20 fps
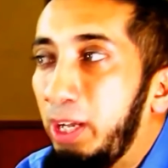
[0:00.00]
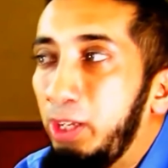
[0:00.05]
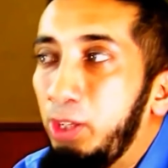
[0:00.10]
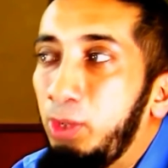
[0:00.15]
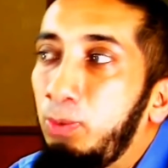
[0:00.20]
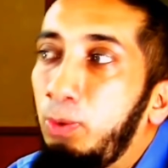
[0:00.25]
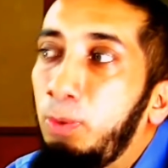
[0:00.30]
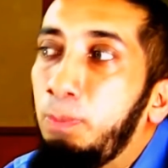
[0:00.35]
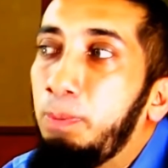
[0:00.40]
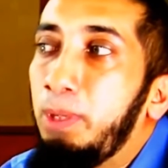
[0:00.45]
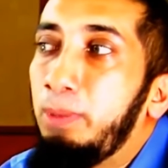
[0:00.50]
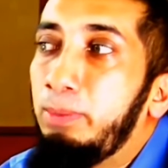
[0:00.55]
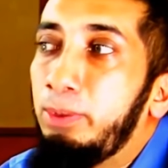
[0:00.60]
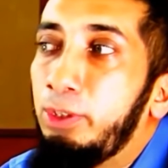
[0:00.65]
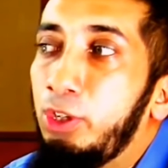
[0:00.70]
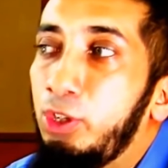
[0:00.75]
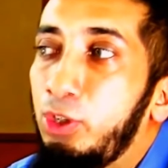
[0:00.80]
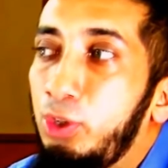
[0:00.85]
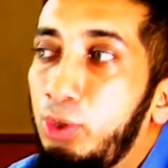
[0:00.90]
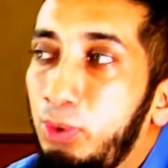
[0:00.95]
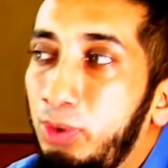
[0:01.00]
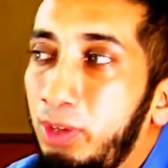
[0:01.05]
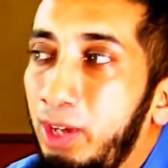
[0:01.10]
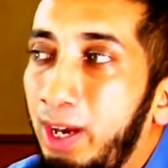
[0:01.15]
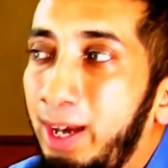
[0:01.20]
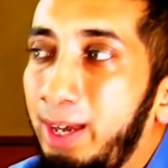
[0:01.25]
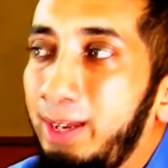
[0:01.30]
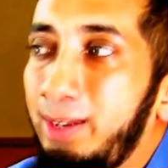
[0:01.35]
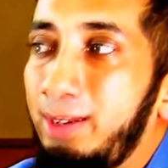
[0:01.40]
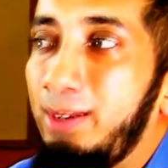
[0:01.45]
You won't be able to do
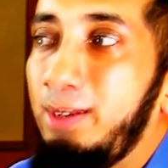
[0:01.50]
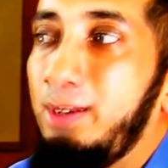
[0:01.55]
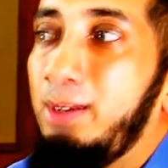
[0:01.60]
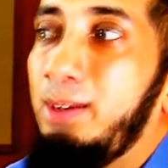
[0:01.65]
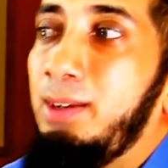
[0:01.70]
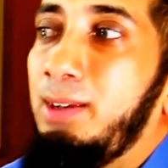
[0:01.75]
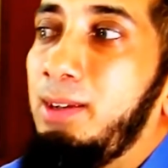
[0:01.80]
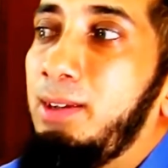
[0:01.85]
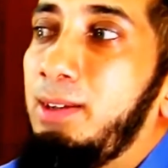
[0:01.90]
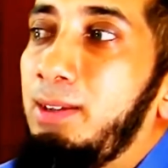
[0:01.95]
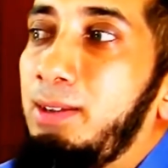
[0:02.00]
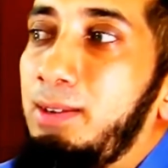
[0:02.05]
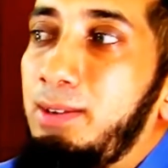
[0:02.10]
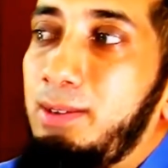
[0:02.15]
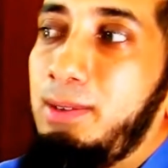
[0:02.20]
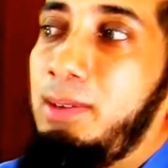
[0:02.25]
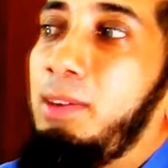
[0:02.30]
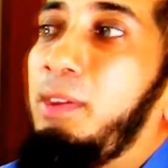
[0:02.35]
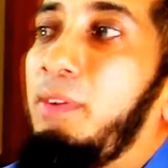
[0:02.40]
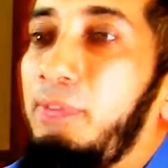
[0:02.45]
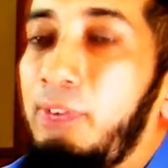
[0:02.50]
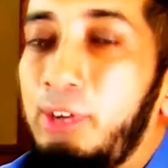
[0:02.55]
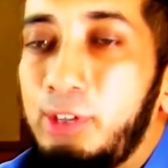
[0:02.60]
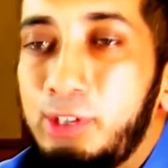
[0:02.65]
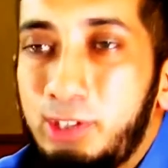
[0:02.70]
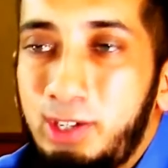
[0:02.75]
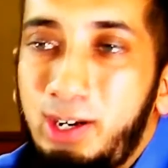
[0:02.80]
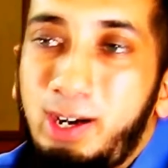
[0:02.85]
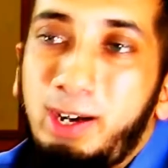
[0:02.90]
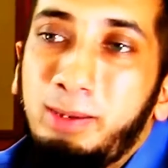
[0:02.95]
that the first
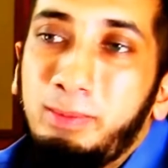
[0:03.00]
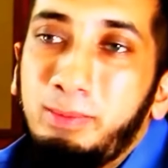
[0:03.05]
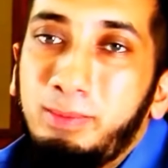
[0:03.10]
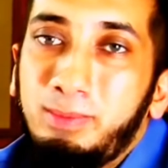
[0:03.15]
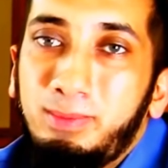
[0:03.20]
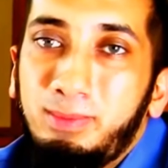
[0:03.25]
time.